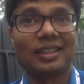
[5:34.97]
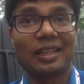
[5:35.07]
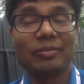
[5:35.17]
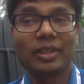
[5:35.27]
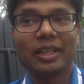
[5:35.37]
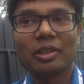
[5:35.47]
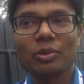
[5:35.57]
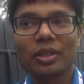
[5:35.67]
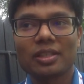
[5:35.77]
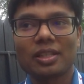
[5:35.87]
I'm very
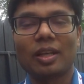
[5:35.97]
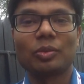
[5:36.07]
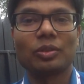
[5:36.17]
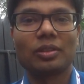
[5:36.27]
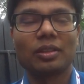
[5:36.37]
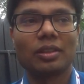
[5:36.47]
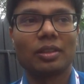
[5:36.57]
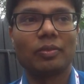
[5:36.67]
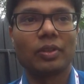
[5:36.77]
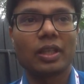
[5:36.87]
curious how
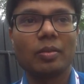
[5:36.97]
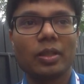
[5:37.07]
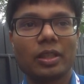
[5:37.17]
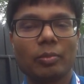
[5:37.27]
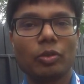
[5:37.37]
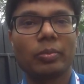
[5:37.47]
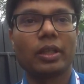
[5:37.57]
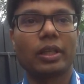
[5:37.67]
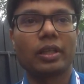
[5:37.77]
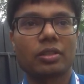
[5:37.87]
the Wikimedia
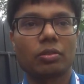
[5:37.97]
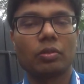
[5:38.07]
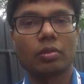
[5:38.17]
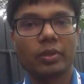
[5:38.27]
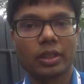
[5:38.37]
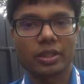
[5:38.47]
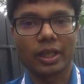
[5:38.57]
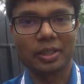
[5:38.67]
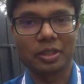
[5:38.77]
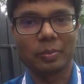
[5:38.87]
movement takes over with the
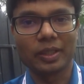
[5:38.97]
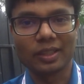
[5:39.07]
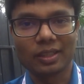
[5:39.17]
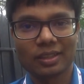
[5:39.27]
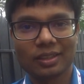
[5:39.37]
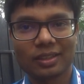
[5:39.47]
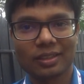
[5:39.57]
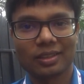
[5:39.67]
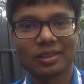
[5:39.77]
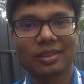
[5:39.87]
ChatGPT.
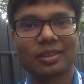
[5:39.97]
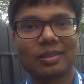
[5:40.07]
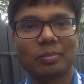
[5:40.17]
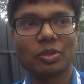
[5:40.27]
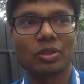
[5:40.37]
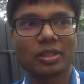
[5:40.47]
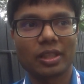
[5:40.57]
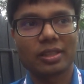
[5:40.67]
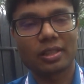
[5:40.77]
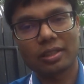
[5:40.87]
Because
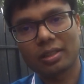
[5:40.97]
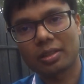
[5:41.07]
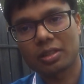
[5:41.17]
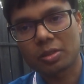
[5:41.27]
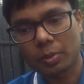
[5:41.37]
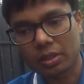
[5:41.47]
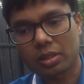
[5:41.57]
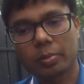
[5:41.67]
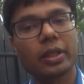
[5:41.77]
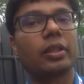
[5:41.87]
it's a
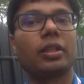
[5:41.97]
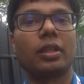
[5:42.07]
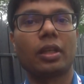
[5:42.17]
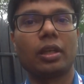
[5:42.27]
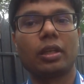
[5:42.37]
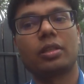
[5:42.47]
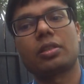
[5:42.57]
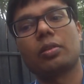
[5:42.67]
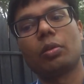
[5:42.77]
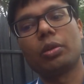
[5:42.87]
responsibility.
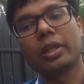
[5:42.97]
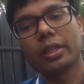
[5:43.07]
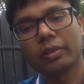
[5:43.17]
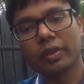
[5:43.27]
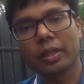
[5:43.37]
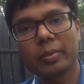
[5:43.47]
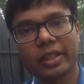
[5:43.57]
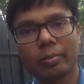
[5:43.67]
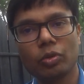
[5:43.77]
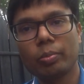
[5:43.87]
It's only the
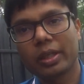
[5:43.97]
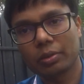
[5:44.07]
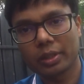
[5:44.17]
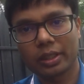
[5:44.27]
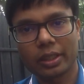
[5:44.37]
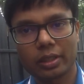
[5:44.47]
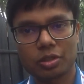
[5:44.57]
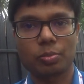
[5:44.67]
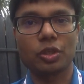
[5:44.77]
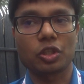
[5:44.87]
Wikimedia movement who can take a
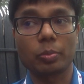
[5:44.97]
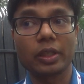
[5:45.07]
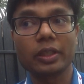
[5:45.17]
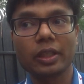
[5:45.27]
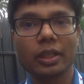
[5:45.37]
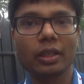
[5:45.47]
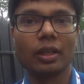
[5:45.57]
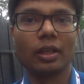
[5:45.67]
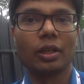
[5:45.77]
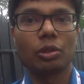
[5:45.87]
responsibility
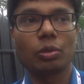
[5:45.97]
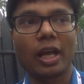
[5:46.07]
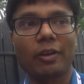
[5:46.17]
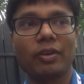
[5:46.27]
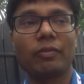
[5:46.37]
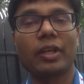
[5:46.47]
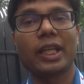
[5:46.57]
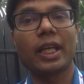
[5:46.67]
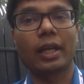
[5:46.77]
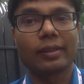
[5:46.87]
to have a
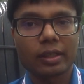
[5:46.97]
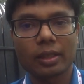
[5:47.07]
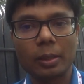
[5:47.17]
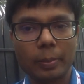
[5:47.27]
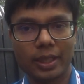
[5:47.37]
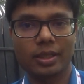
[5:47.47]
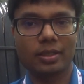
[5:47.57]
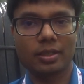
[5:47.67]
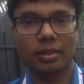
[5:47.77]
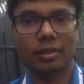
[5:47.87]
very
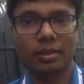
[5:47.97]
ethical-based